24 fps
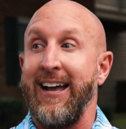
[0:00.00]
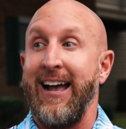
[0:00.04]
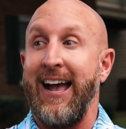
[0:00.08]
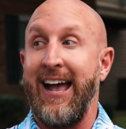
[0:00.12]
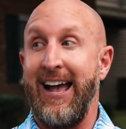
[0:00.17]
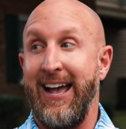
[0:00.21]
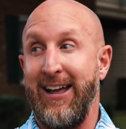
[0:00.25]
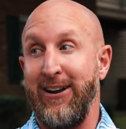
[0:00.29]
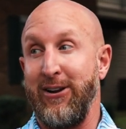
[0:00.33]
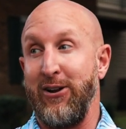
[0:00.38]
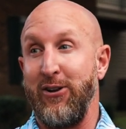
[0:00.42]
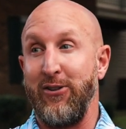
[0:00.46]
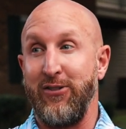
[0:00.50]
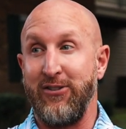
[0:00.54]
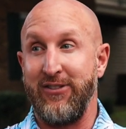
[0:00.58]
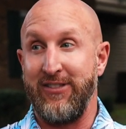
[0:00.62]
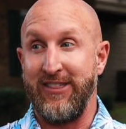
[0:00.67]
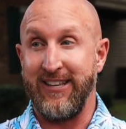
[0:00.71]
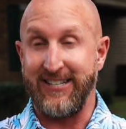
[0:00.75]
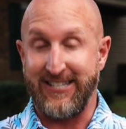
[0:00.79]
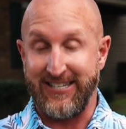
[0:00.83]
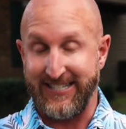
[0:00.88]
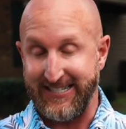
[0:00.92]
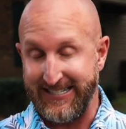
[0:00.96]
and
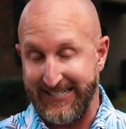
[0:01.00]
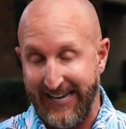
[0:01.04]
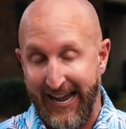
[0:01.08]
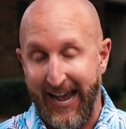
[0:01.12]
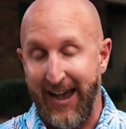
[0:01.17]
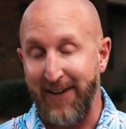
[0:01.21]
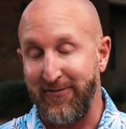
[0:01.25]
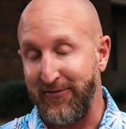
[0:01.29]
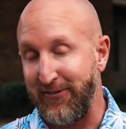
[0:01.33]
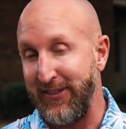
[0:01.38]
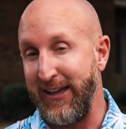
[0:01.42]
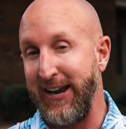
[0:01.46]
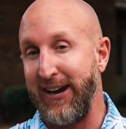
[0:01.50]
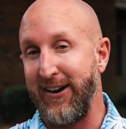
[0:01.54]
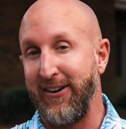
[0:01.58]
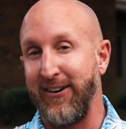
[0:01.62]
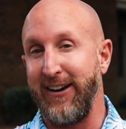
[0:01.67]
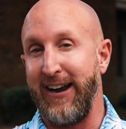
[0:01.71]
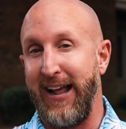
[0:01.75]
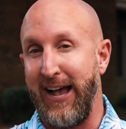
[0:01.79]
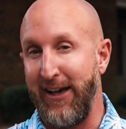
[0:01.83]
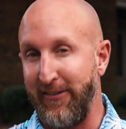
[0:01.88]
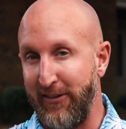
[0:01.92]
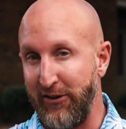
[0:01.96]
the staff there
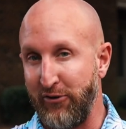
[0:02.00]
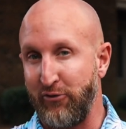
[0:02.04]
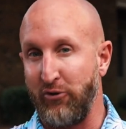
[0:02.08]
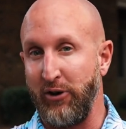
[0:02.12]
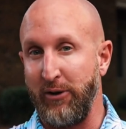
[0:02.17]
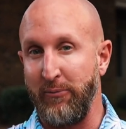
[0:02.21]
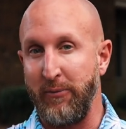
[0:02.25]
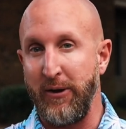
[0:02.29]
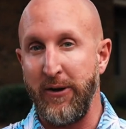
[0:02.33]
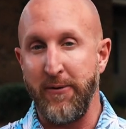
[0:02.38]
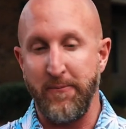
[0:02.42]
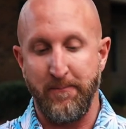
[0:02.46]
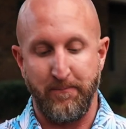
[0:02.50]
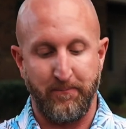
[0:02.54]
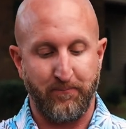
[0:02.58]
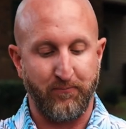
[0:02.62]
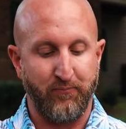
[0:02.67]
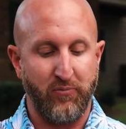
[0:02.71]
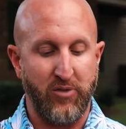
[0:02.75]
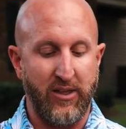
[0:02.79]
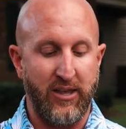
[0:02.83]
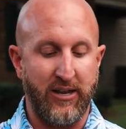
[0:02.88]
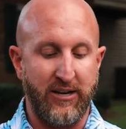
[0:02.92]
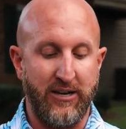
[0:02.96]
and how they treat me.
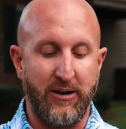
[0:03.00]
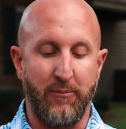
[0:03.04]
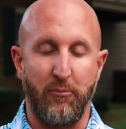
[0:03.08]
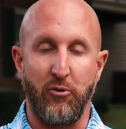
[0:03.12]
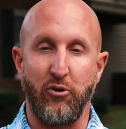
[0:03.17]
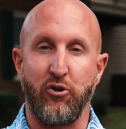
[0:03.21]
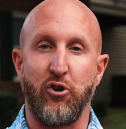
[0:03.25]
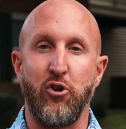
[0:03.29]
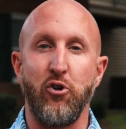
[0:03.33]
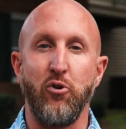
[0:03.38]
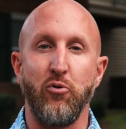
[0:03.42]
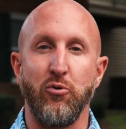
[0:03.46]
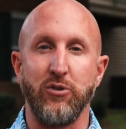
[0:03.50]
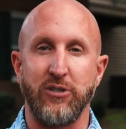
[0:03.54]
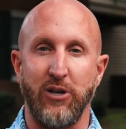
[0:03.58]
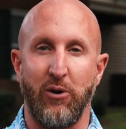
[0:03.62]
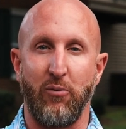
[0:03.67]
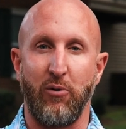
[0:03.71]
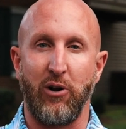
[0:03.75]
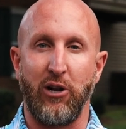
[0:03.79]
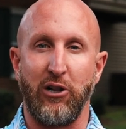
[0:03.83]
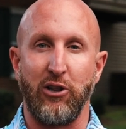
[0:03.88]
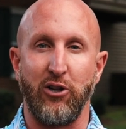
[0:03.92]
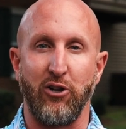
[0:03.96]
Number two is I
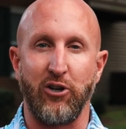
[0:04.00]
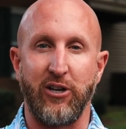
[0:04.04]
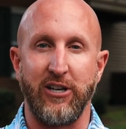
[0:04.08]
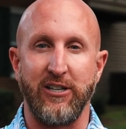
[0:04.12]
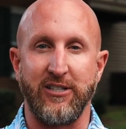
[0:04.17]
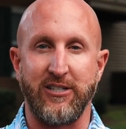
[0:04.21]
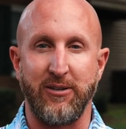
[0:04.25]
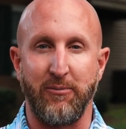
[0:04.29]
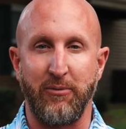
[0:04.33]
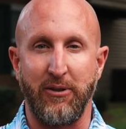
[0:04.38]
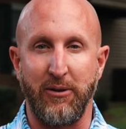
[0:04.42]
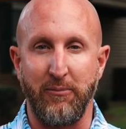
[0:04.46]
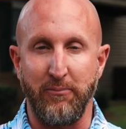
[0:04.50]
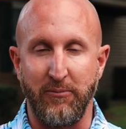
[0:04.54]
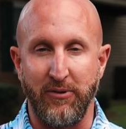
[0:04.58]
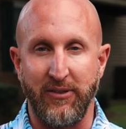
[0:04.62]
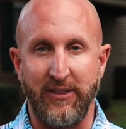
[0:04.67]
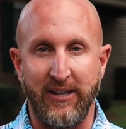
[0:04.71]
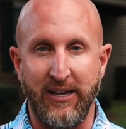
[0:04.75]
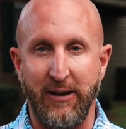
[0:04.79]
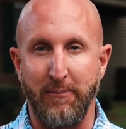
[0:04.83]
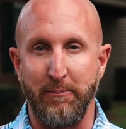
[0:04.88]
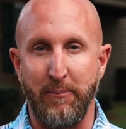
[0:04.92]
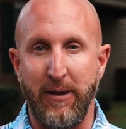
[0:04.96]
wanna look at some
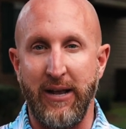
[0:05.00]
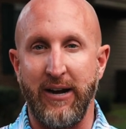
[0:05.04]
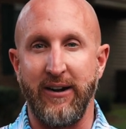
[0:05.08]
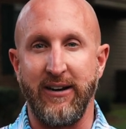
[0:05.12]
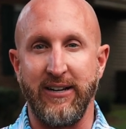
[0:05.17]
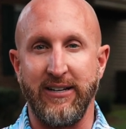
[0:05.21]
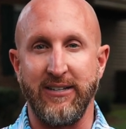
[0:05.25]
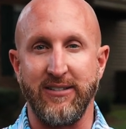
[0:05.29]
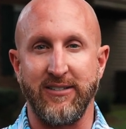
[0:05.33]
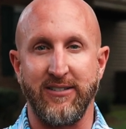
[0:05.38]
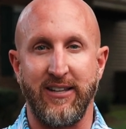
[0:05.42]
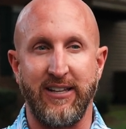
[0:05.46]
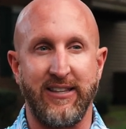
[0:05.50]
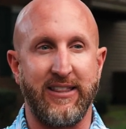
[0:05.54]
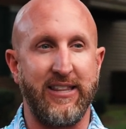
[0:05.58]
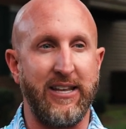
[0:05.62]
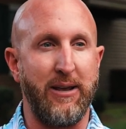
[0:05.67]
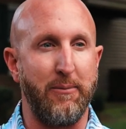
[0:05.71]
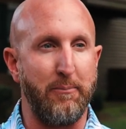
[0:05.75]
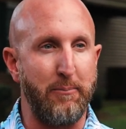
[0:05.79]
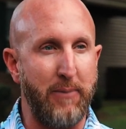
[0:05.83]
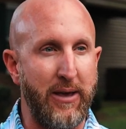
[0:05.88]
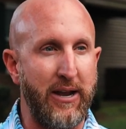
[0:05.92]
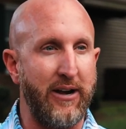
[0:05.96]
of the amenities, like
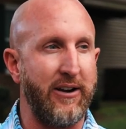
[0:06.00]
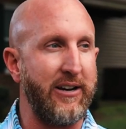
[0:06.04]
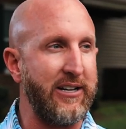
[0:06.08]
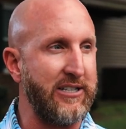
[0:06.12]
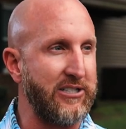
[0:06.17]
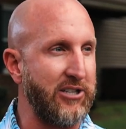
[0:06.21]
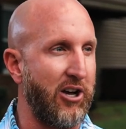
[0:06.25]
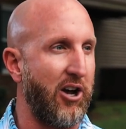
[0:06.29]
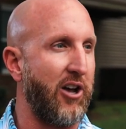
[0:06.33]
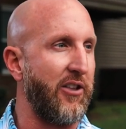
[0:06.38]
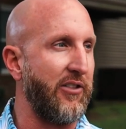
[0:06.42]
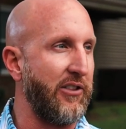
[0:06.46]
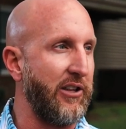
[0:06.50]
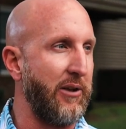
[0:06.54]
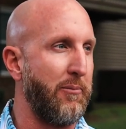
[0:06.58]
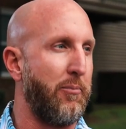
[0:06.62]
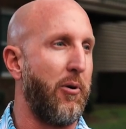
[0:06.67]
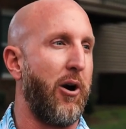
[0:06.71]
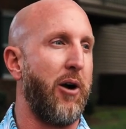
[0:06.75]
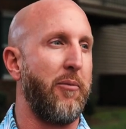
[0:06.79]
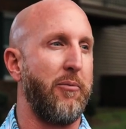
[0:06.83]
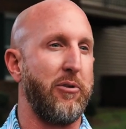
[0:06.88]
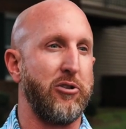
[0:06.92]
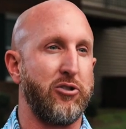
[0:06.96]
the amenities on the
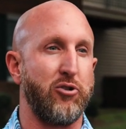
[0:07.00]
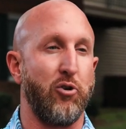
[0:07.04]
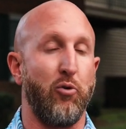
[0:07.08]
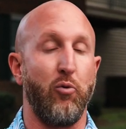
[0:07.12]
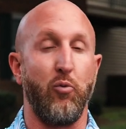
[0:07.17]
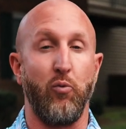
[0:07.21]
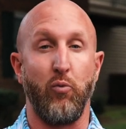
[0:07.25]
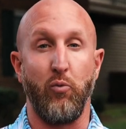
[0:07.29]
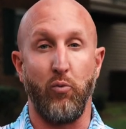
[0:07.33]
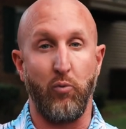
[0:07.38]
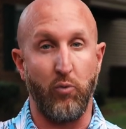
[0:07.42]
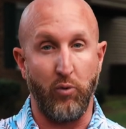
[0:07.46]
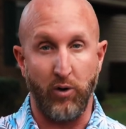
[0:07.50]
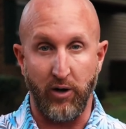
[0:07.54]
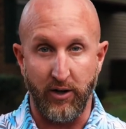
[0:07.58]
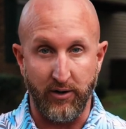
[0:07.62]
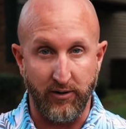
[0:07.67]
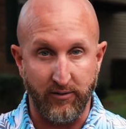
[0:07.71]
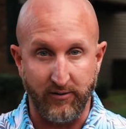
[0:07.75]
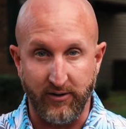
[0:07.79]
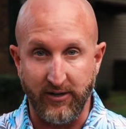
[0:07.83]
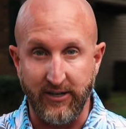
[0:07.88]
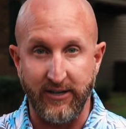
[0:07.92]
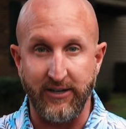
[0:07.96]
apartment. So what
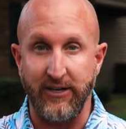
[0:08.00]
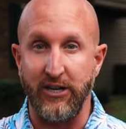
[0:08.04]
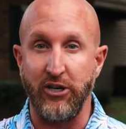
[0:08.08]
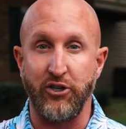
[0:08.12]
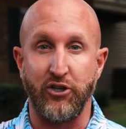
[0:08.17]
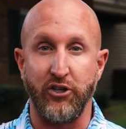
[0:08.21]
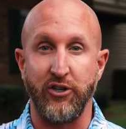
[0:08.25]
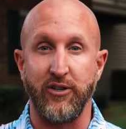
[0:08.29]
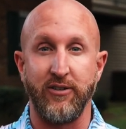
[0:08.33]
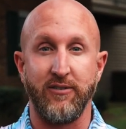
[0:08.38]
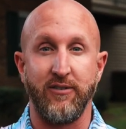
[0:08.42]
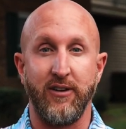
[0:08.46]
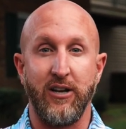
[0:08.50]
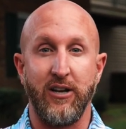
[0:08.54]
condition,